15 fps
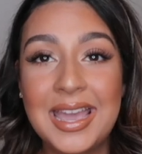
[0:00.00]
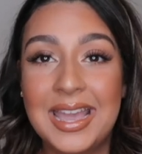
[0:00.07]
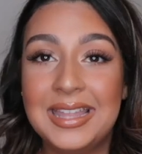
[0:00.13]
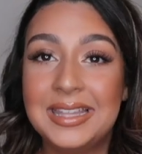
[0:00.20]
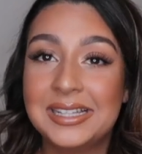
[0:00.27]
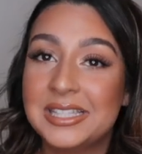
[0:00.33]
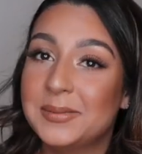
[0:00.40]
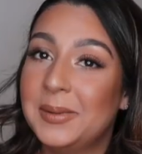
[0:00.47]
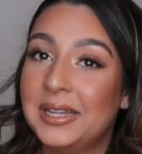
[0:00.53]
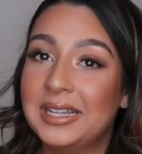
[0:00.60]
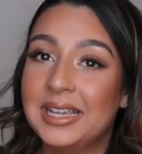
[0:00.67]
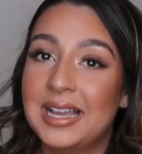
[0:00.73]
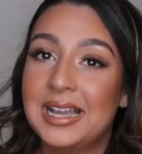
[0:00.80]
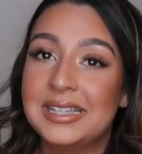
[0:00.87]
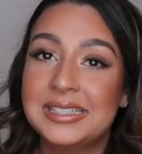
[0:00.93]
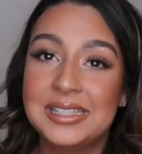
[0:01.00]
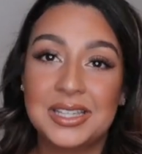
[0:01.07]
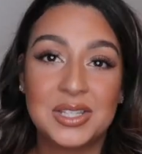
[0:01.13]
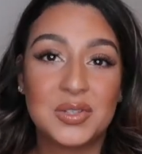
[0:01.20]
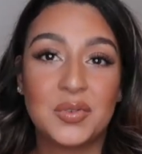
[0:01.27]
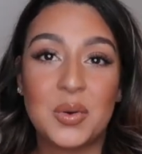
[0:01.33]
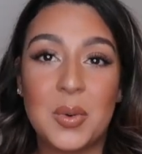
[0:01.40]
And that's about it, guys.
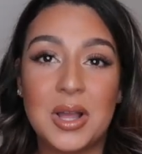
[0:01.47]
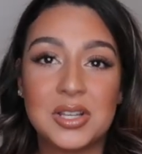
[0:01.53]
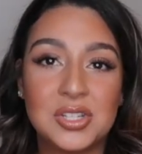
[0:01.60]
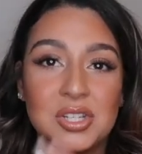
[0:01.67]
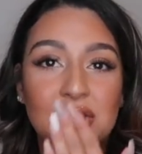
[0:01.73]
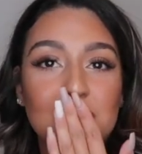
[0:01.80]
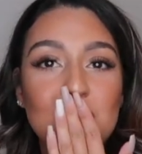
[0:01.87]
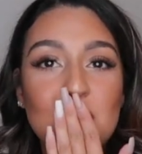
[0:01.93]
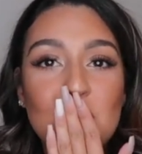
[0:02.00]
Thanks for watching.